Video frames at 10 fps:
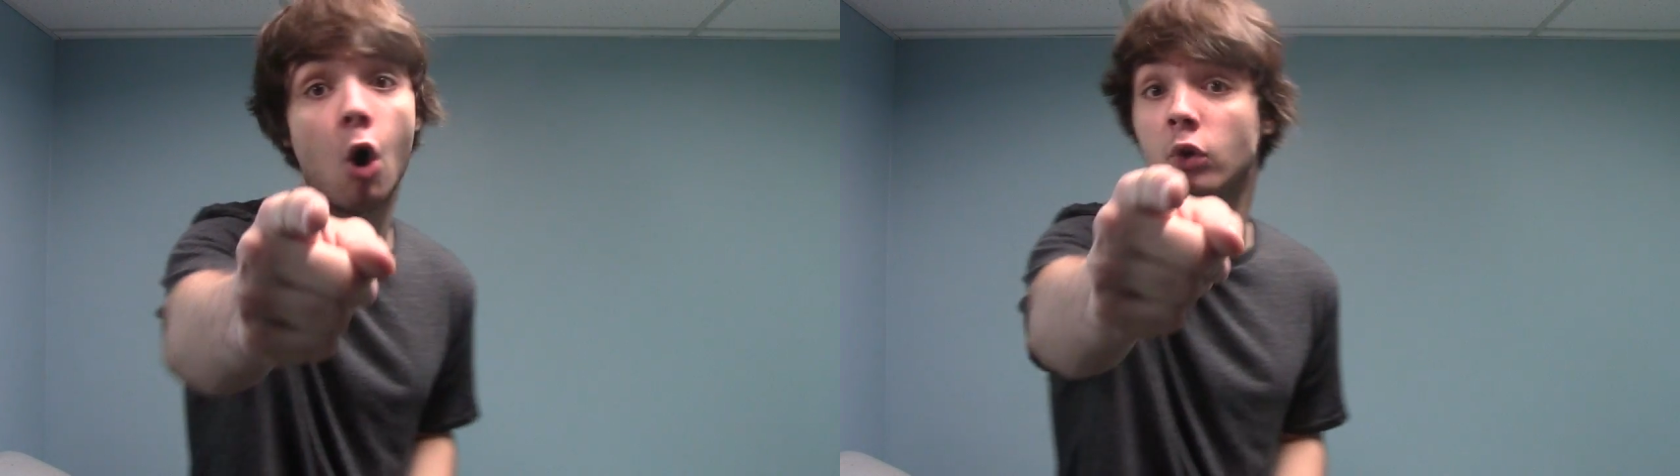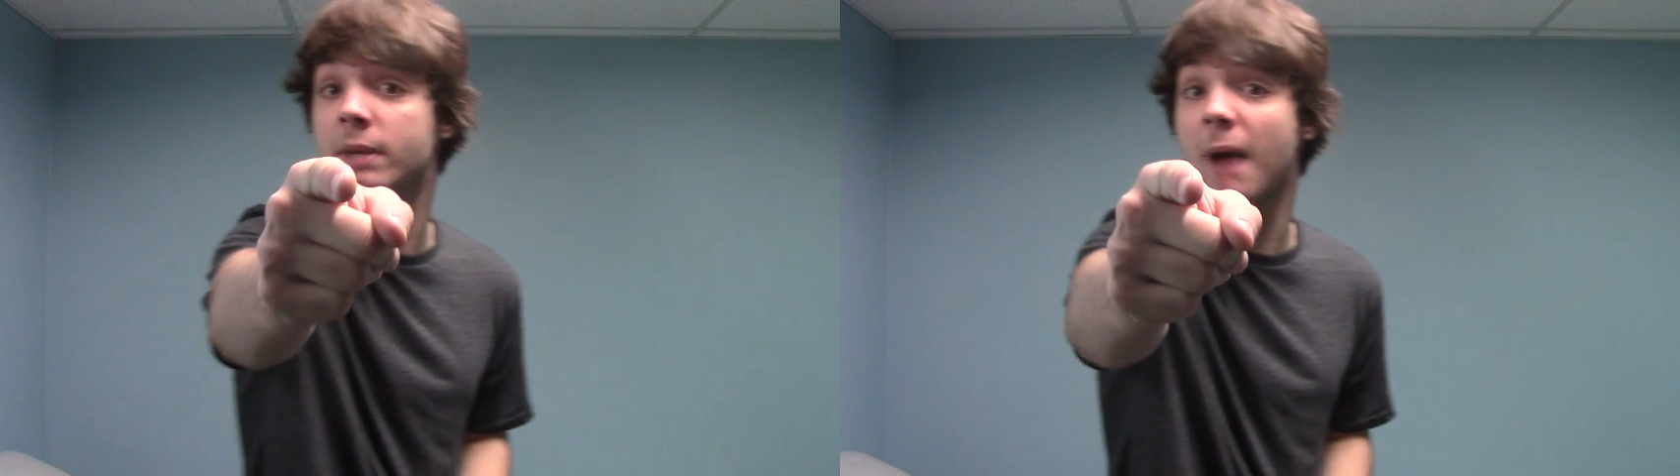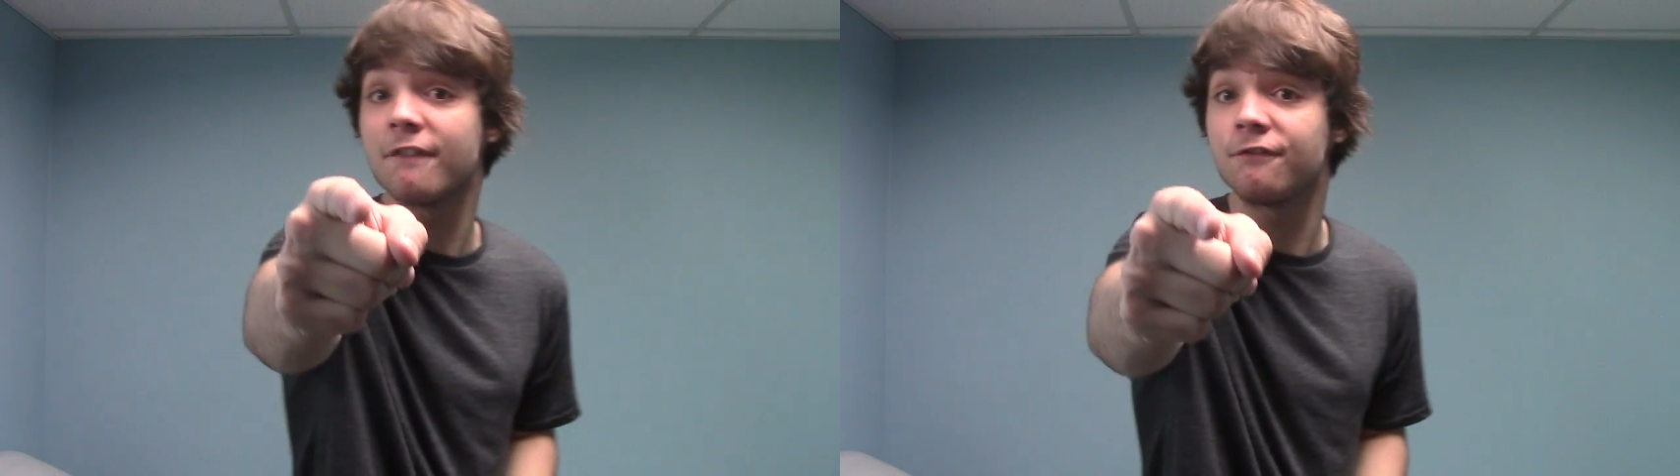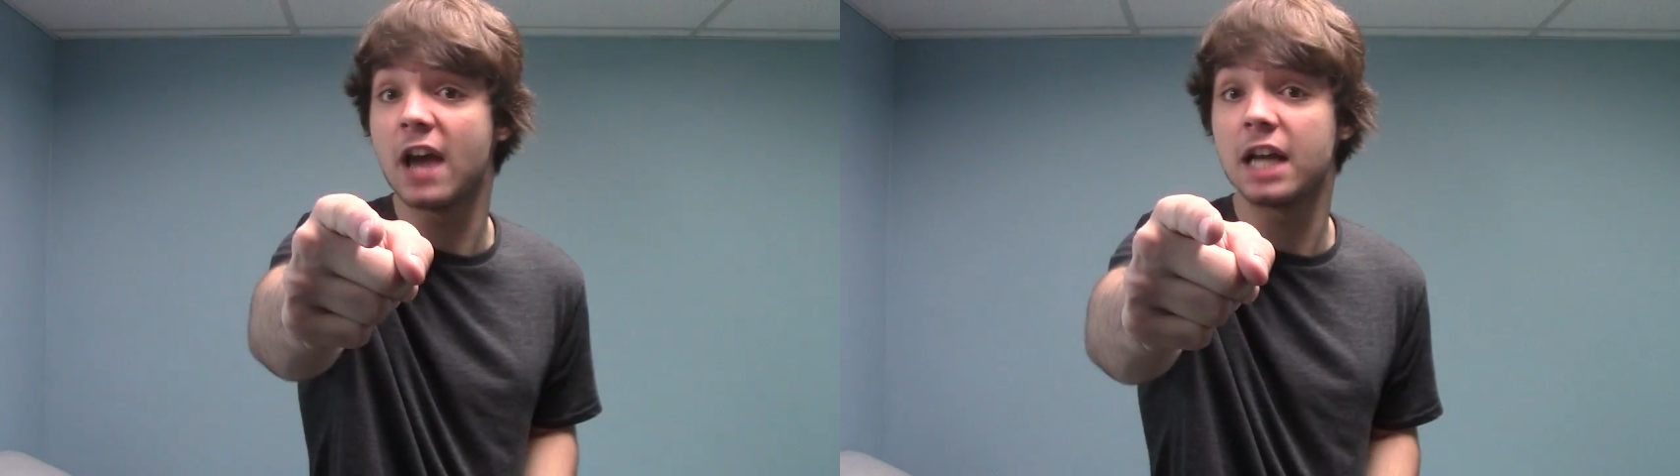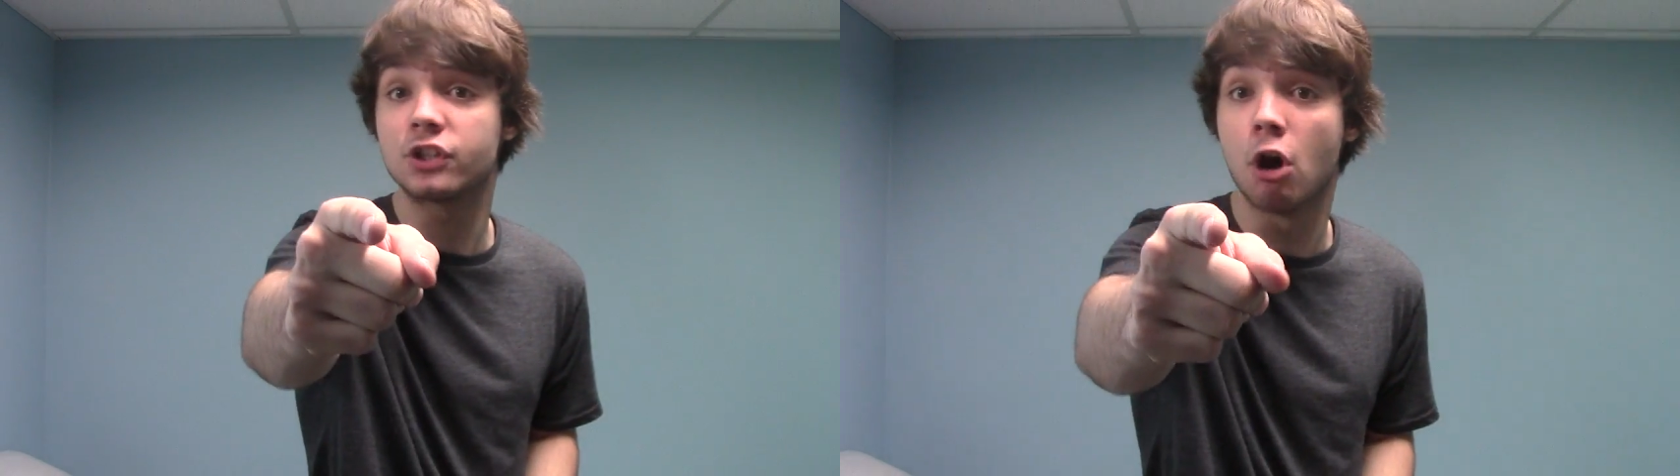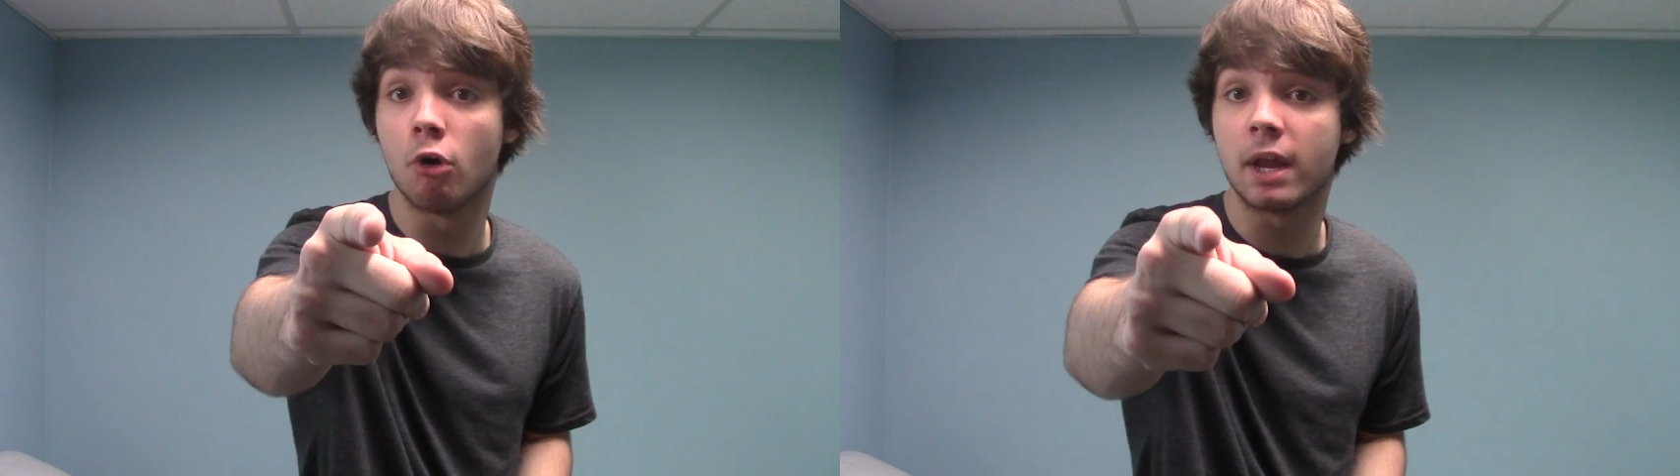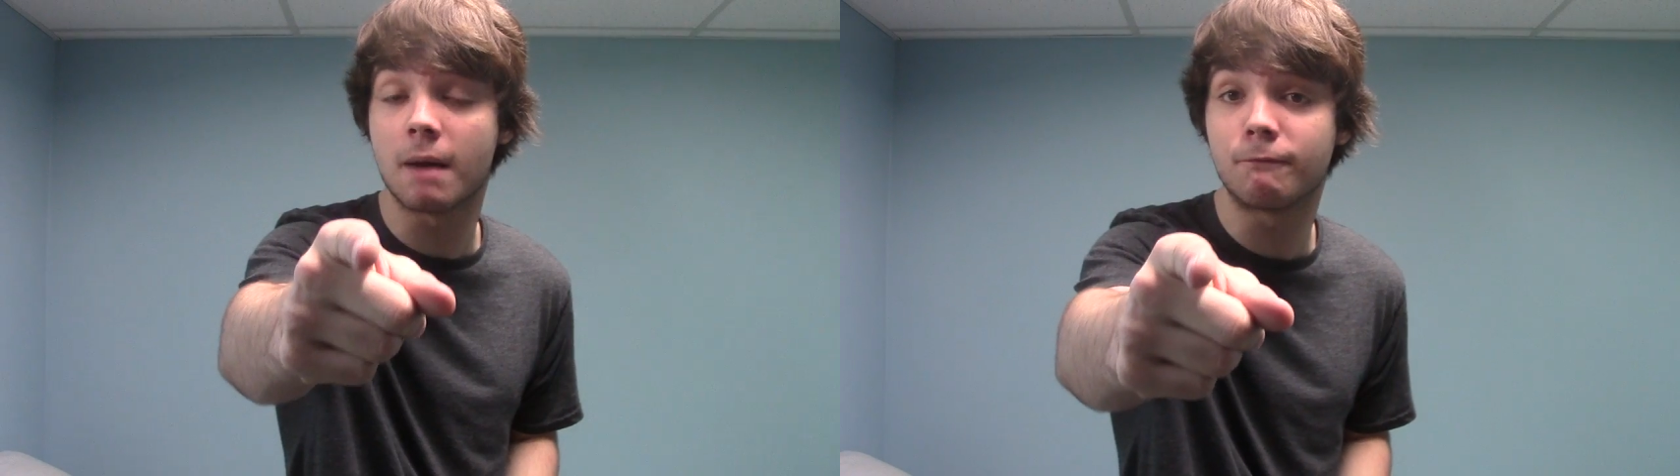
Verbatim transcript: Only my fans know that